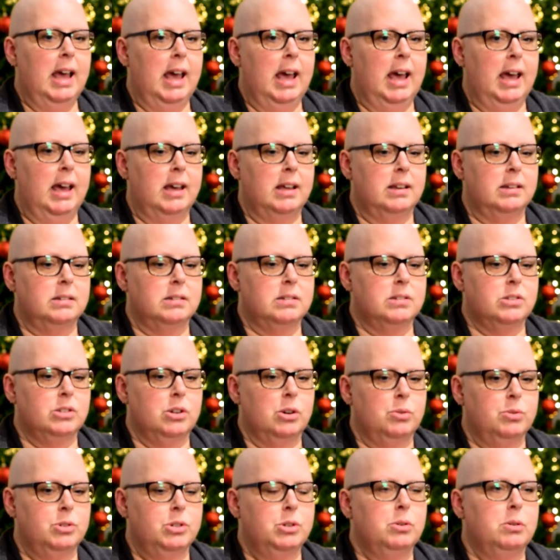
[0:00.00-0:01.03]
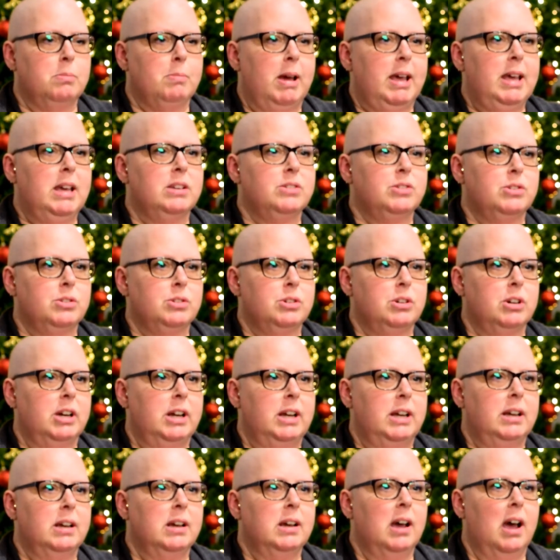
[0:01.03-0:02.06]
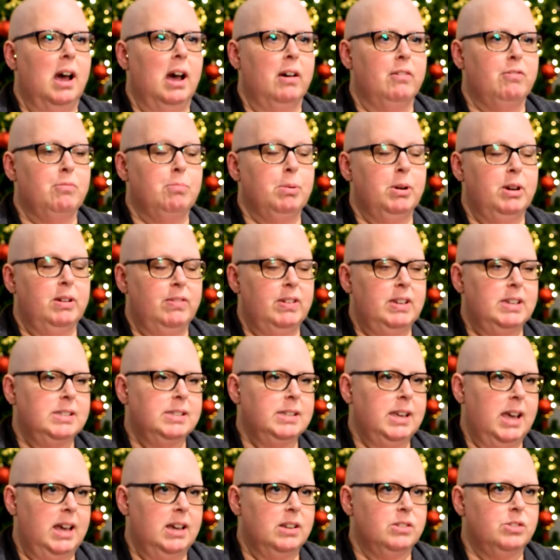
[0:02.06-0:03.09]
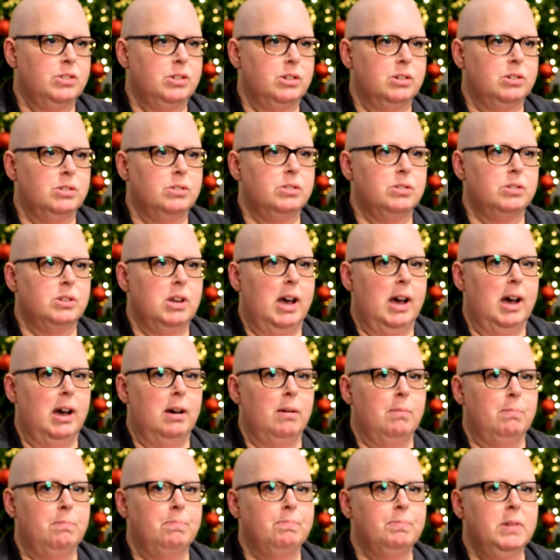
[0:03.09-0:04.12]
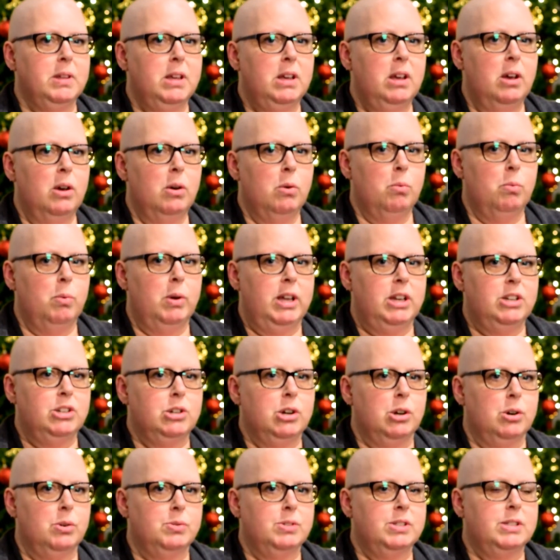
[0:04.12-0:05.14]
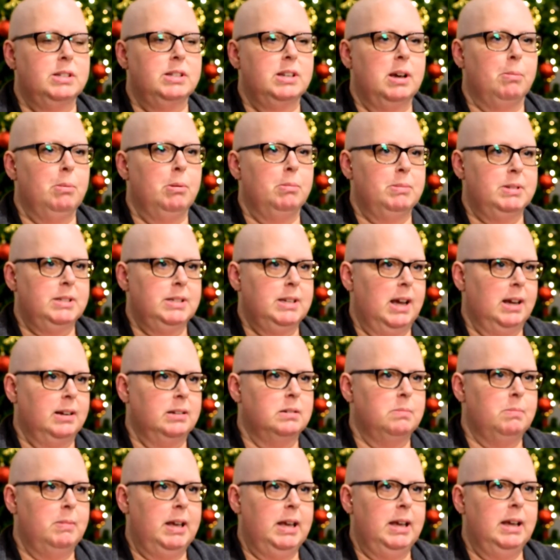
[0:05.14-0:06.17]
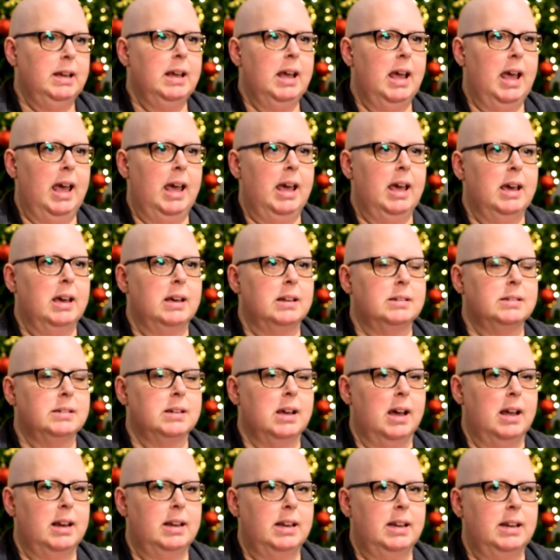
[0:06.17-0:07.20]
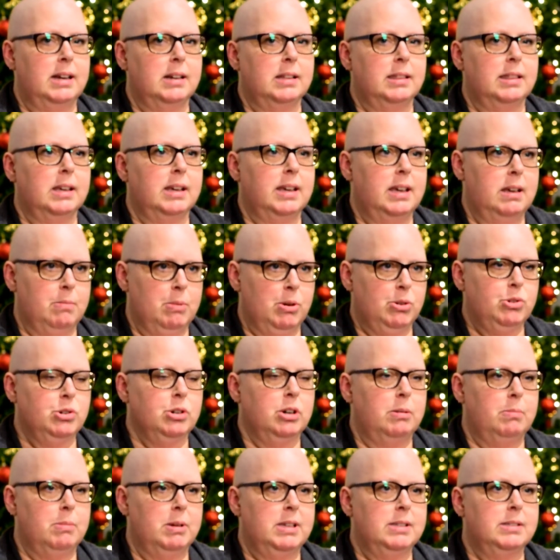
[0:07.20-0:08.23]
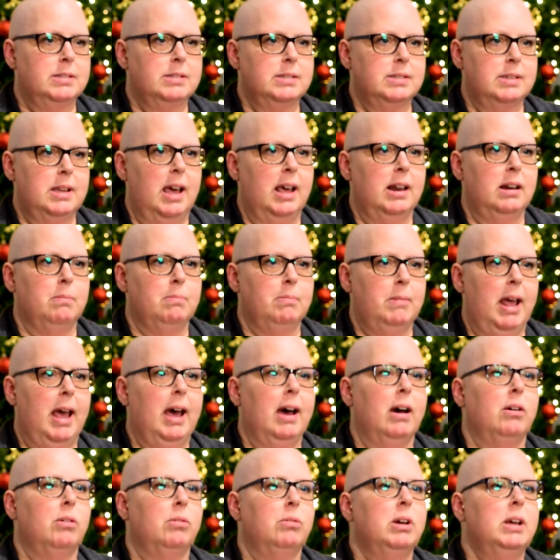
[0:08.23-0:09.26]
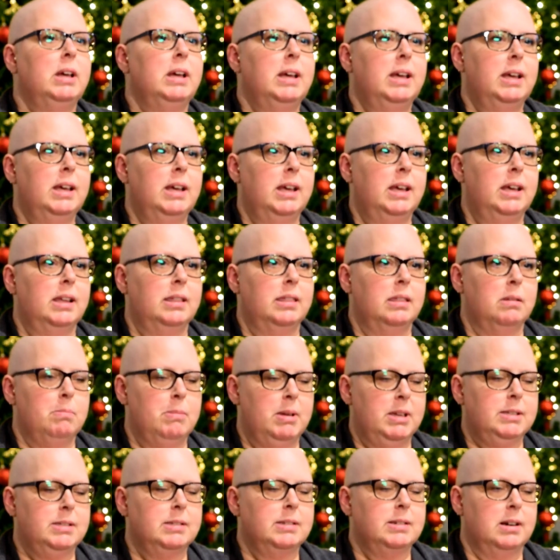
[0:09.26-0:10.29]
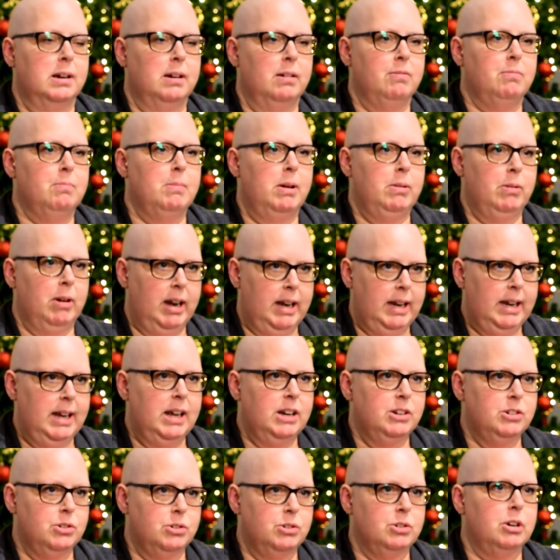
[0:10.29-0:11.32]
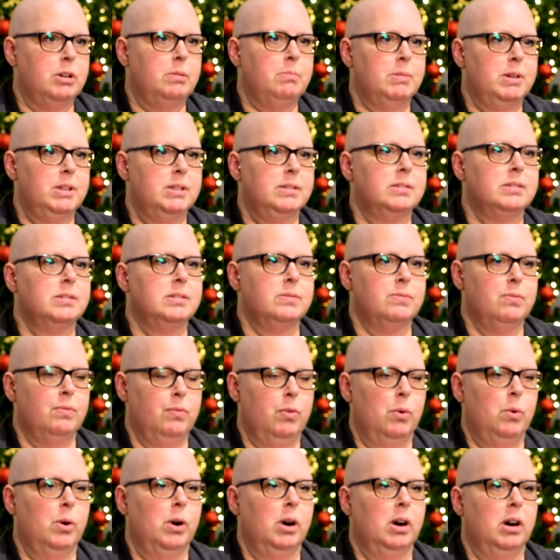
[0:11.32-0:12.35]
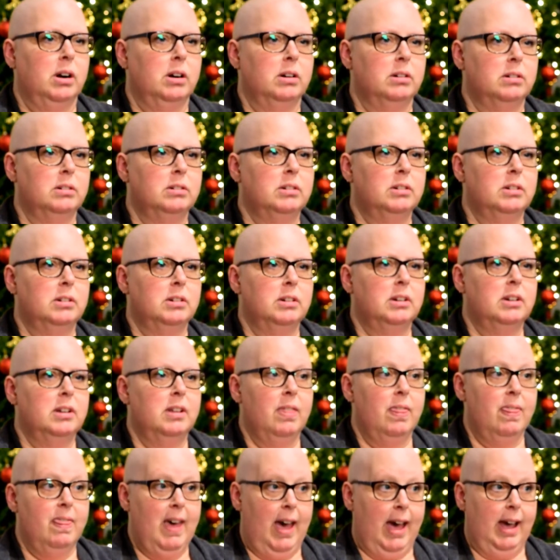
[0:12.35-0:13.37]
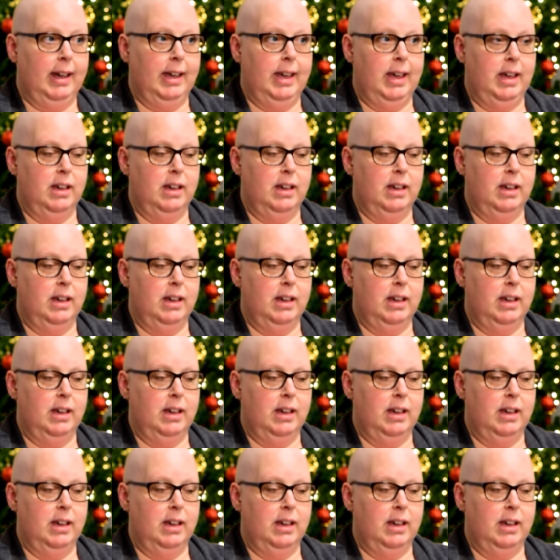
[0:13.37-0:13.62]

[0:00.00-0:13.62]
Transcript: And so due to my history of previous cancers, we chose the double mastectomy, and I needed the chemo treatments, and I'm now in the midst of my radiation treatments for that